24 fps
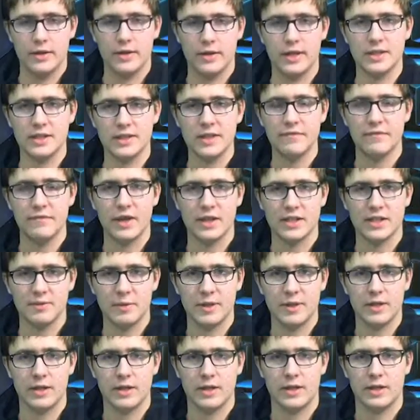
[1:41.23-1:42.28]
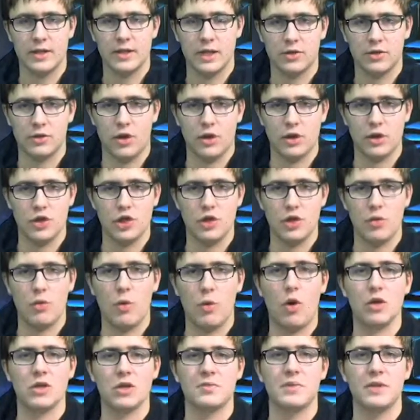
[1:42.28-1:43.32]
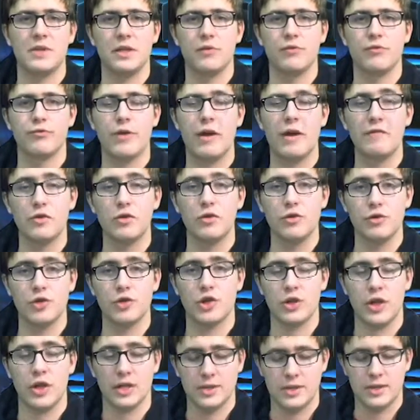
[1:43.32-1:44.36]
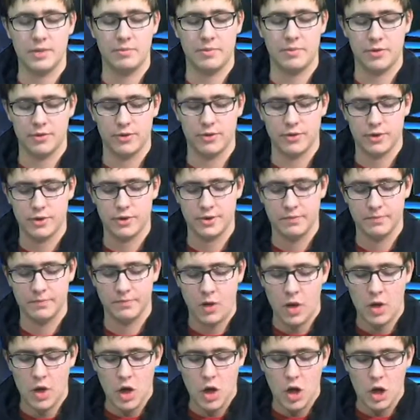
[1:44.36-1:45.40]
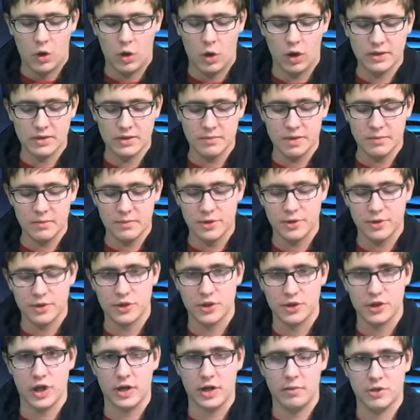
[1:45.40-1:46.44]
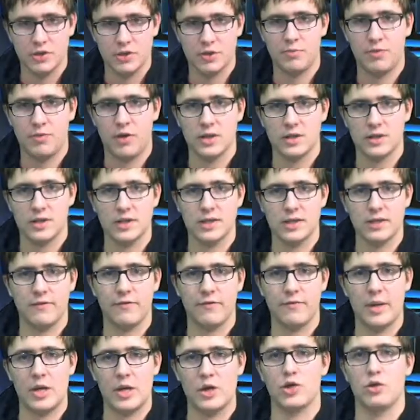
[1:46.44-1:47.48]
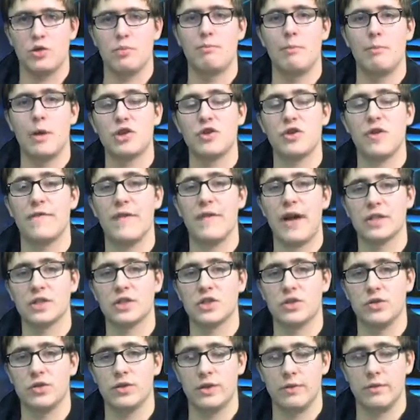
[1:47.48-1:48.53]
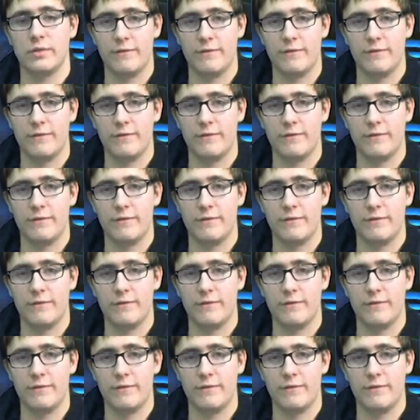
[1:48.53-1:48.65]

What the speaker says: This advancement in technology will ultimately revolutionize computers. Quantum computers are able to process information much faster